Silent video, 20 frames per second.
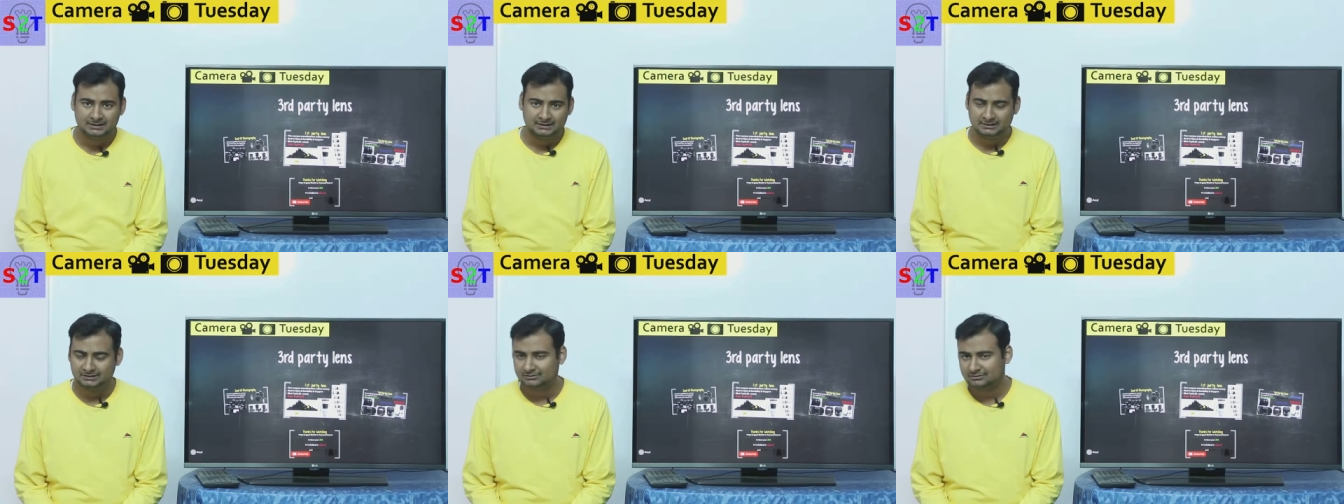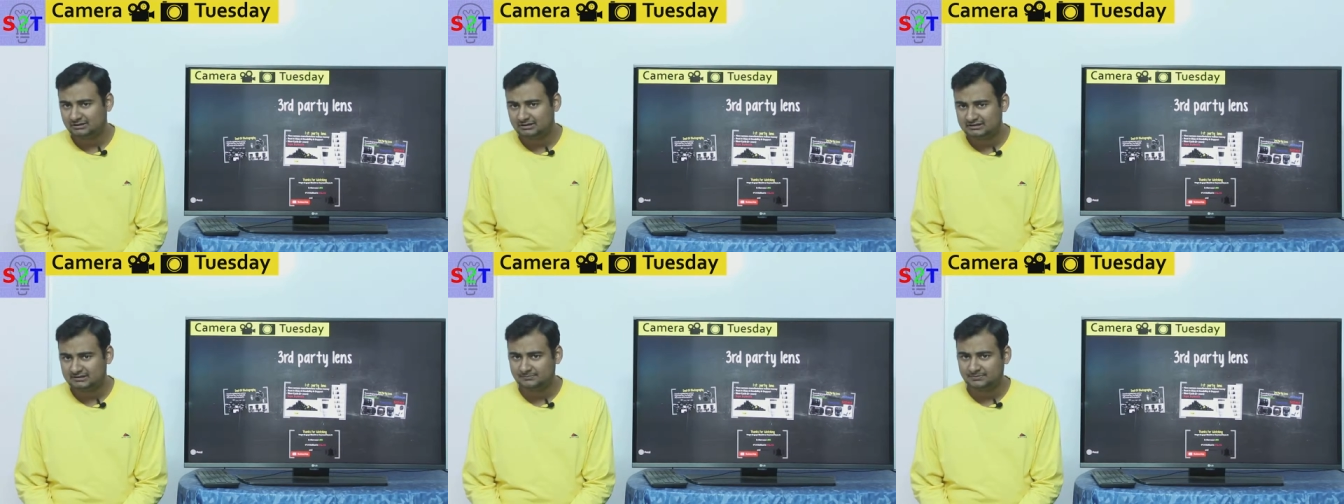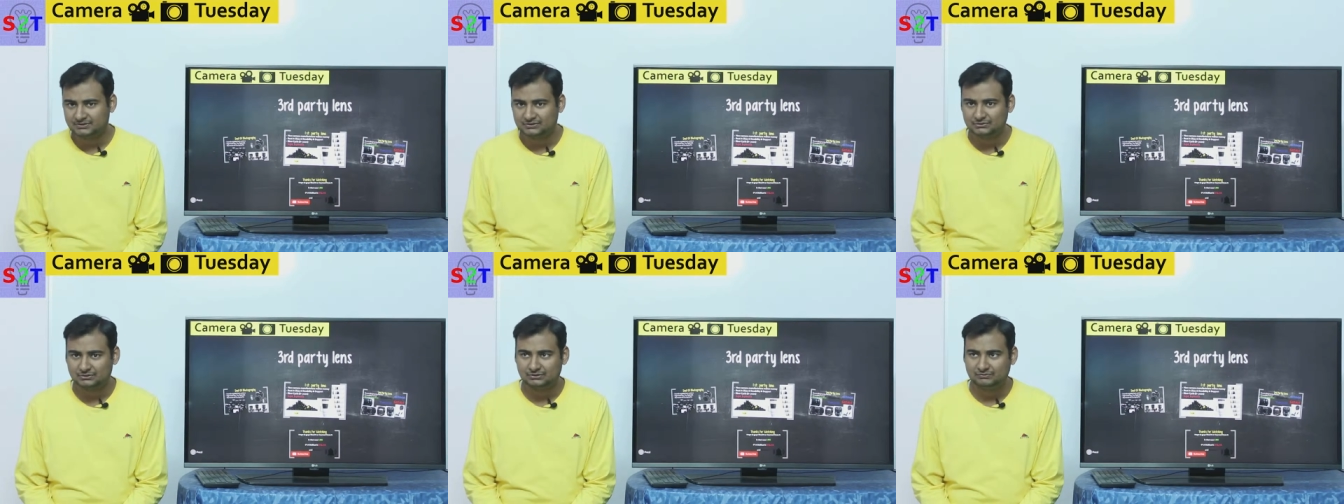In today's
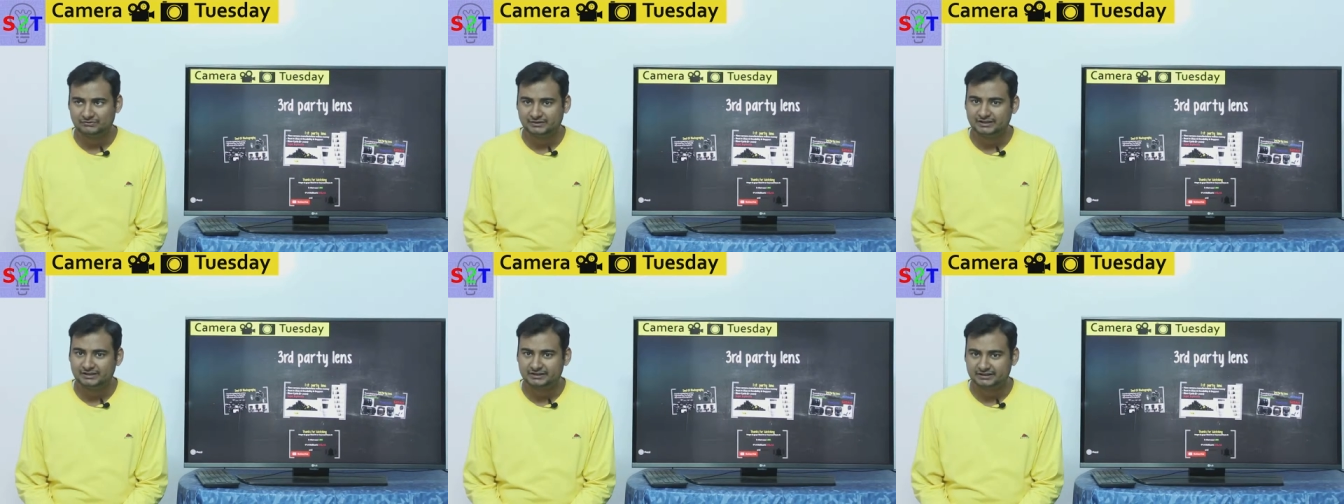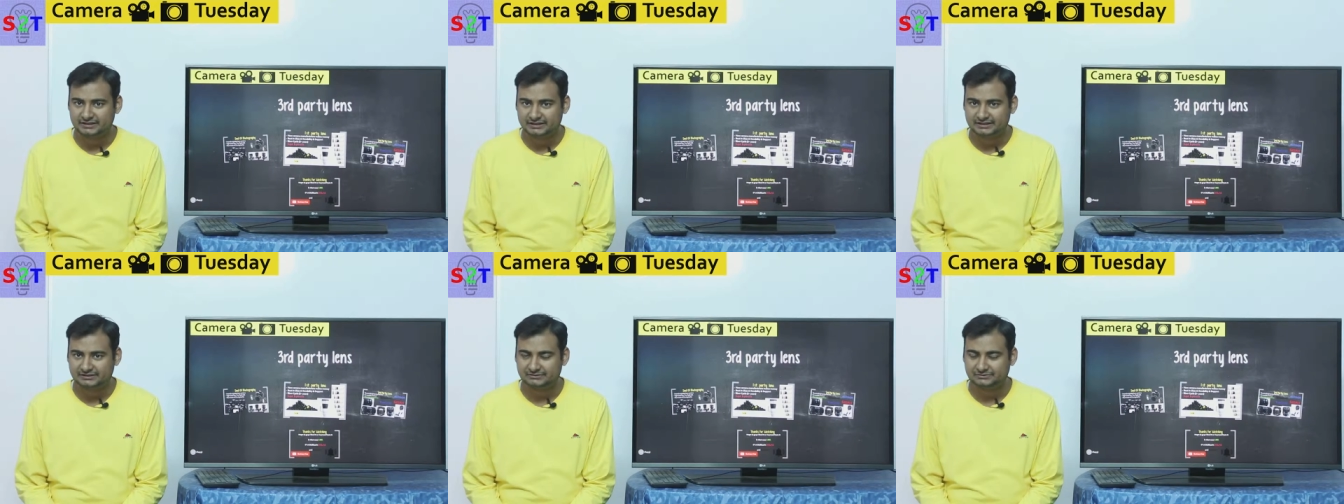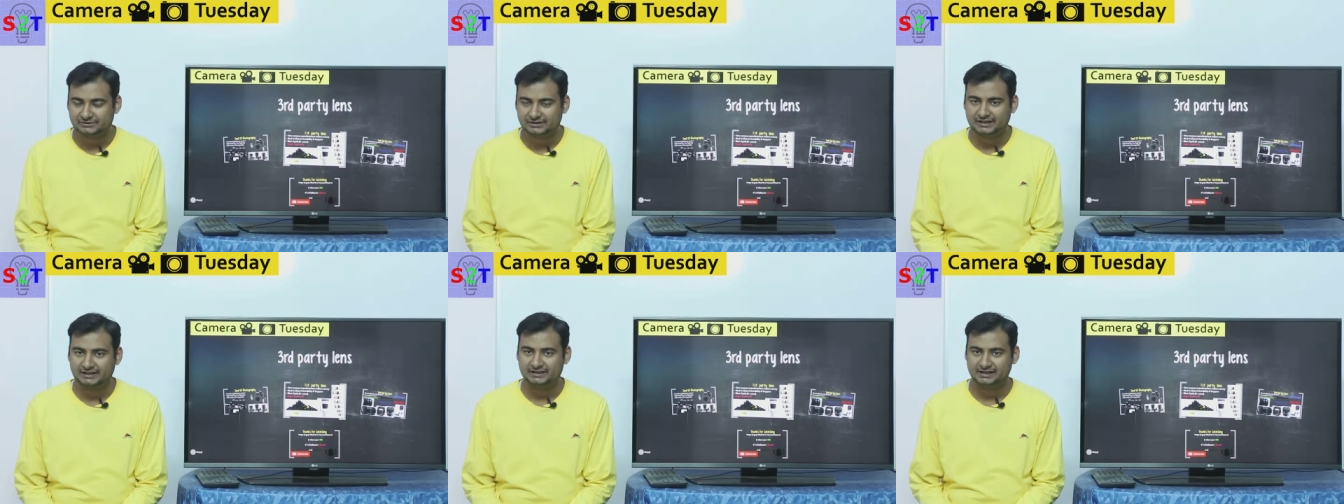episode, we're gonna take a
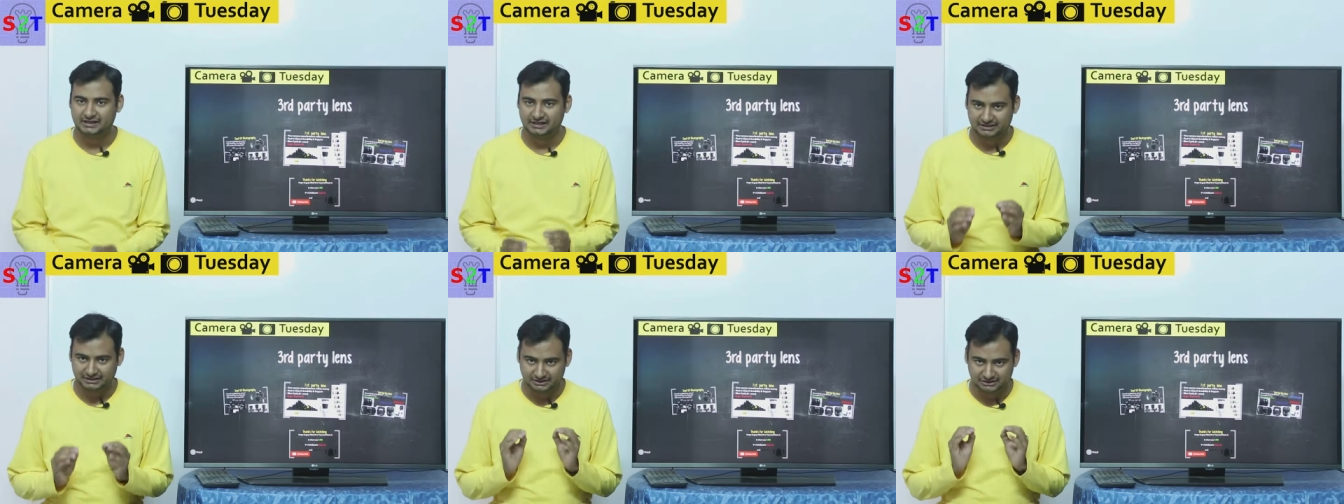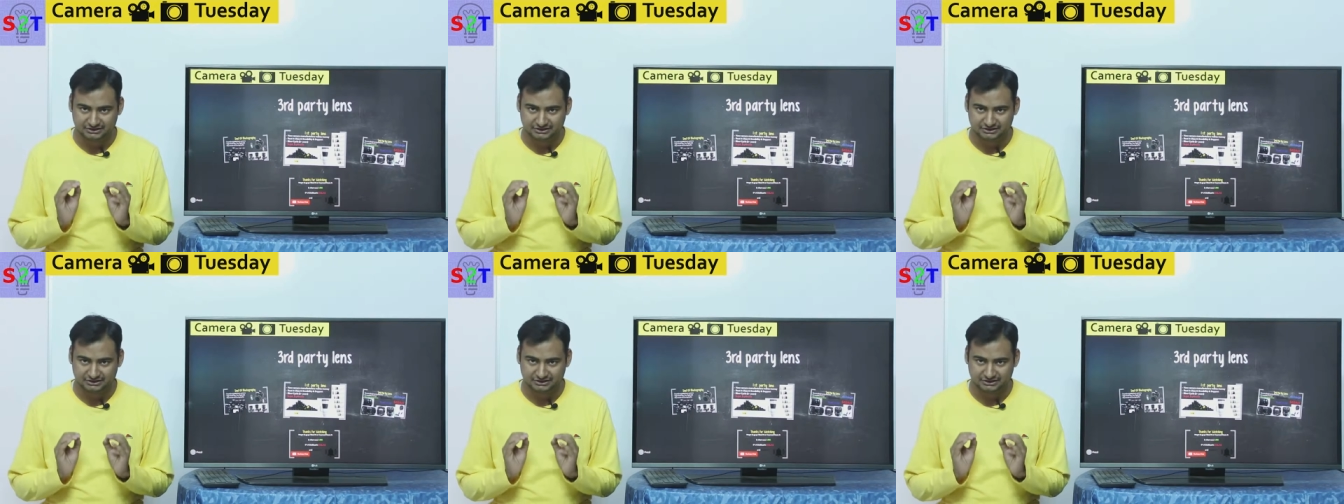look at an